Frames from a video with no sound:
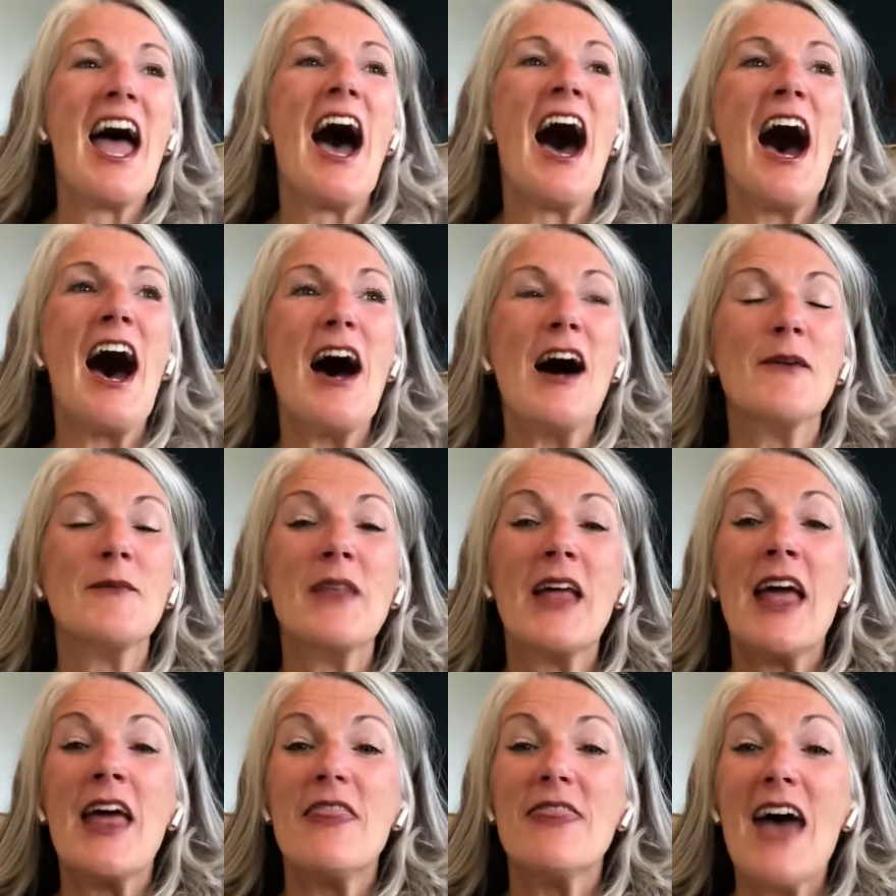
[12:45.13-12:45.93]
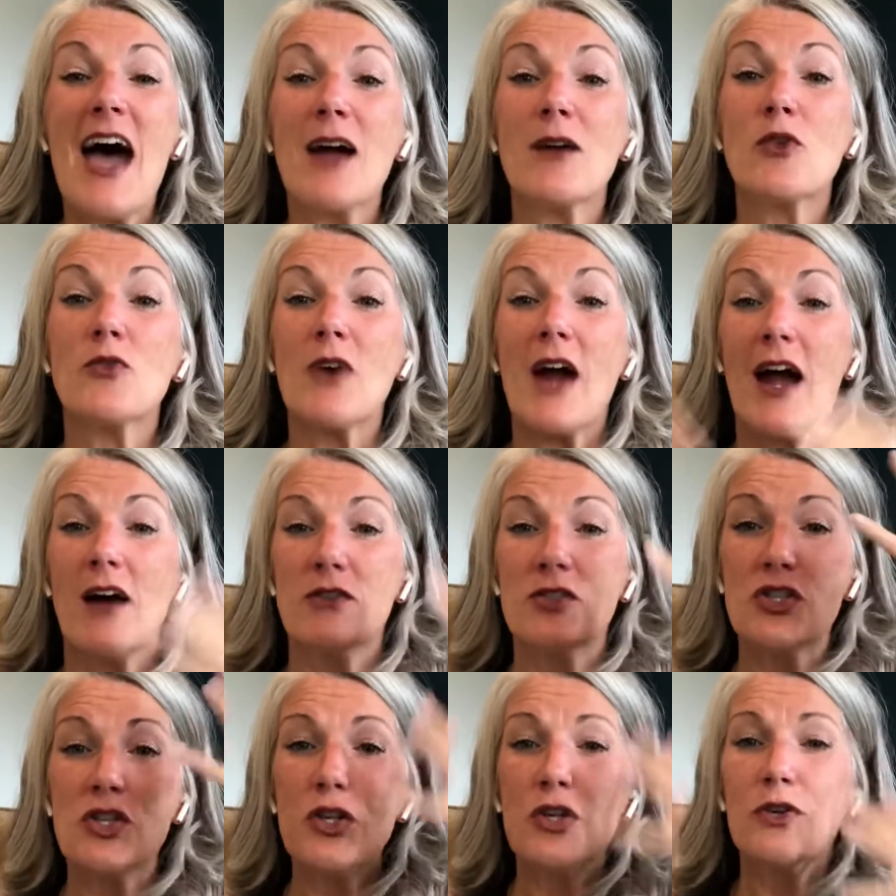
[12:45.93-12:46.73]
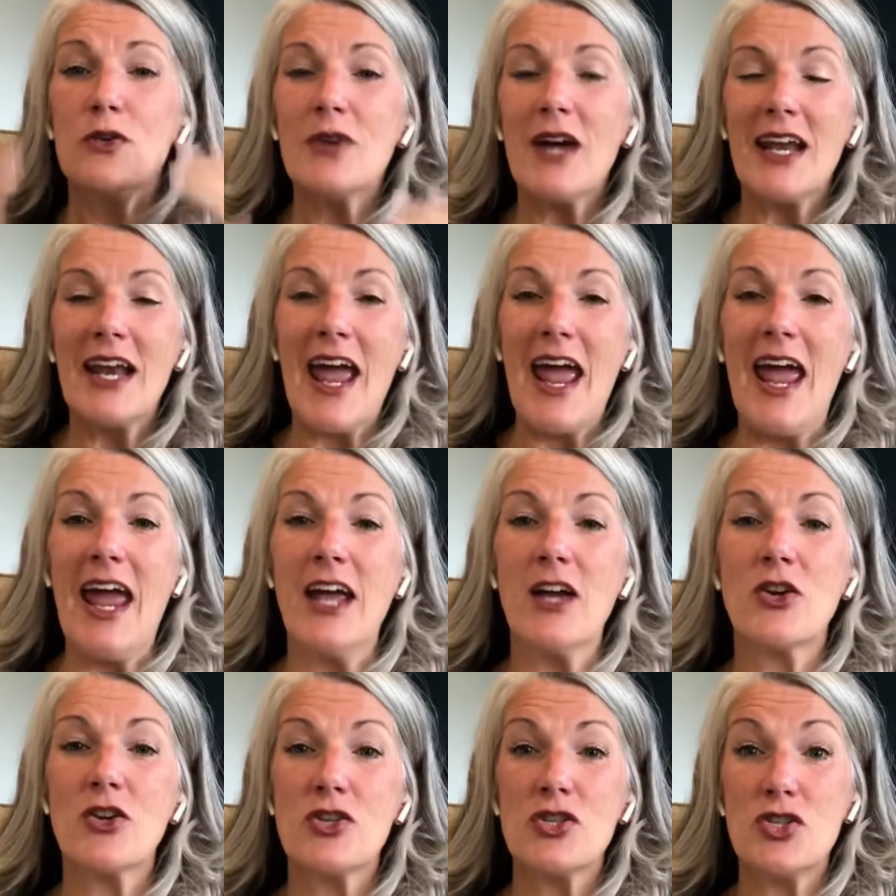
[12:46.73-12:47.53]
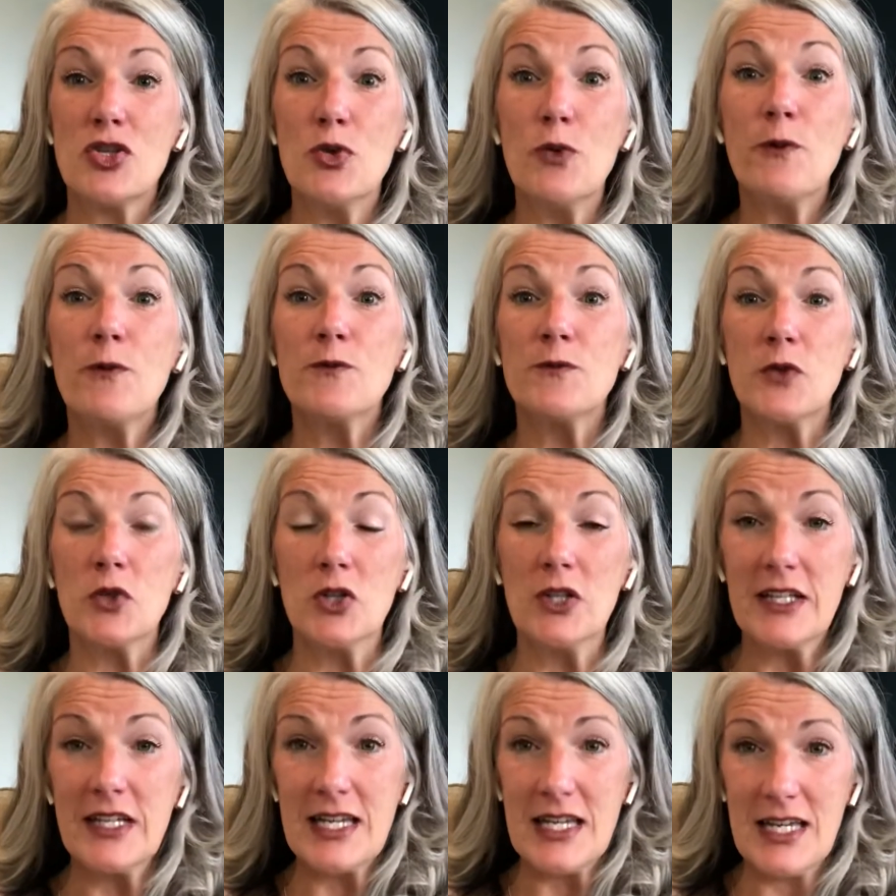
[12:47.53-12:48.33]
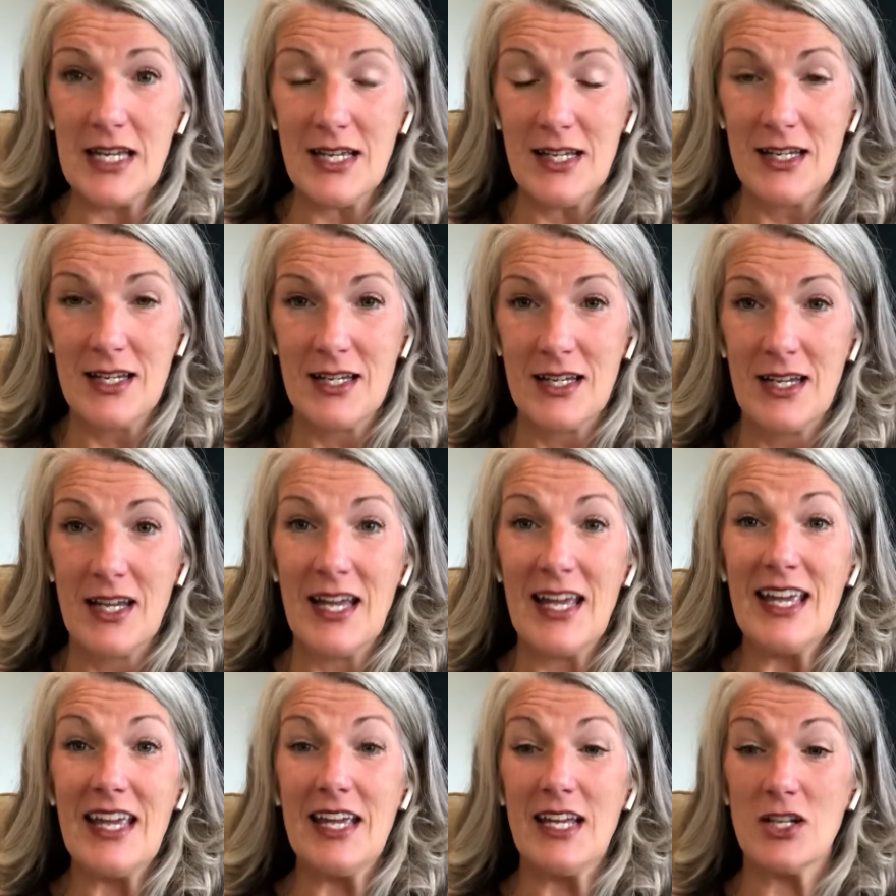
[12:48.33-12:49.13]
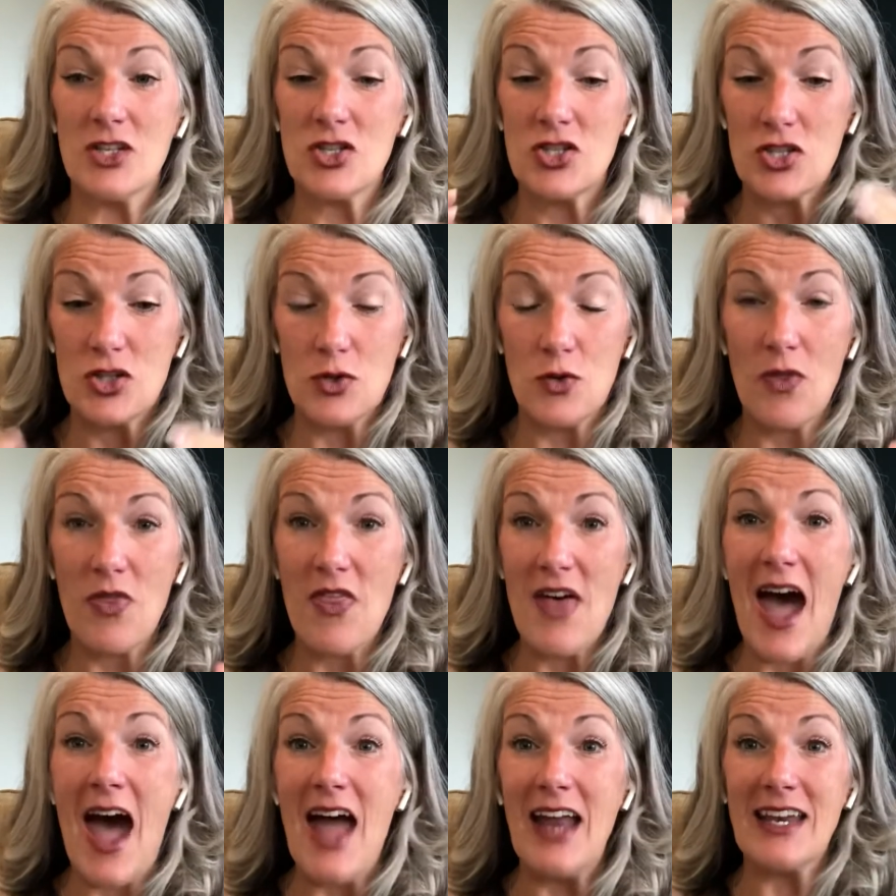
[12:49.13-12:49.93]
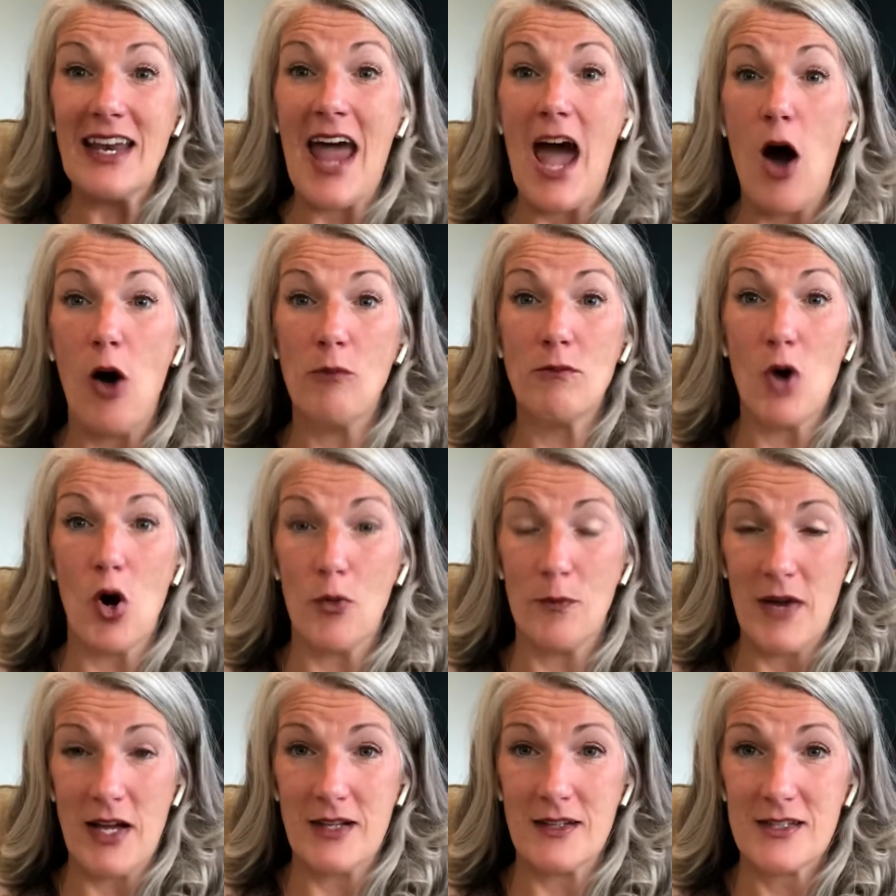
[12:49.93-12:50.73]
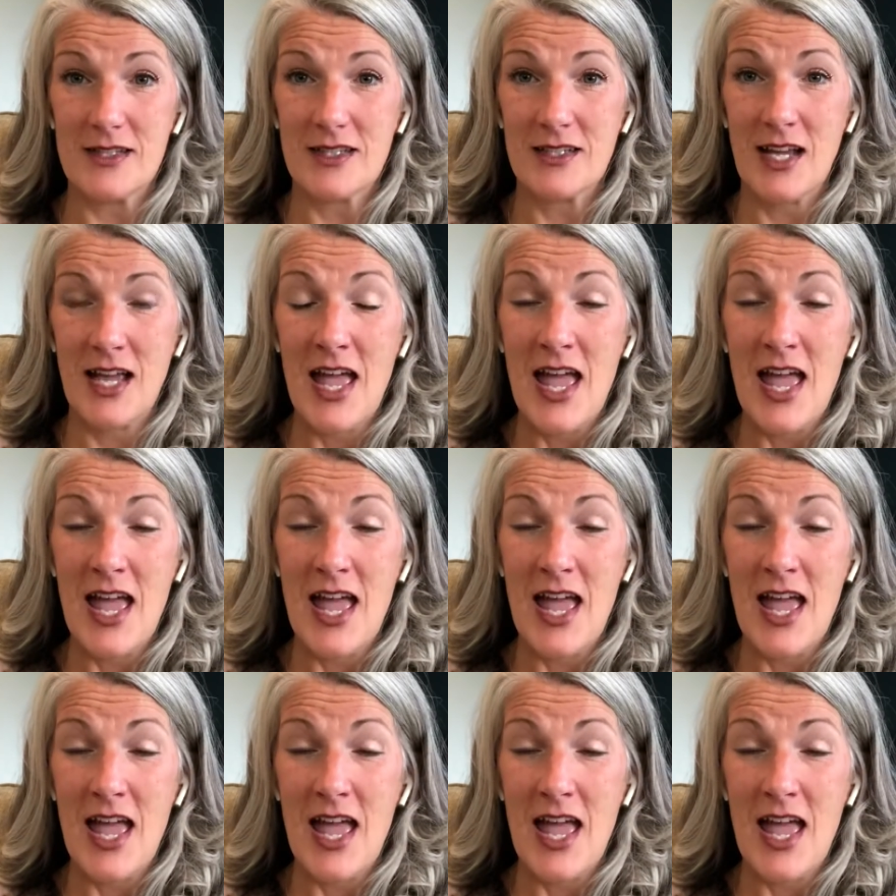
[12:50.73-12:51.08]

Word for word: Um, that grounds you and anchors you fully into that now moment.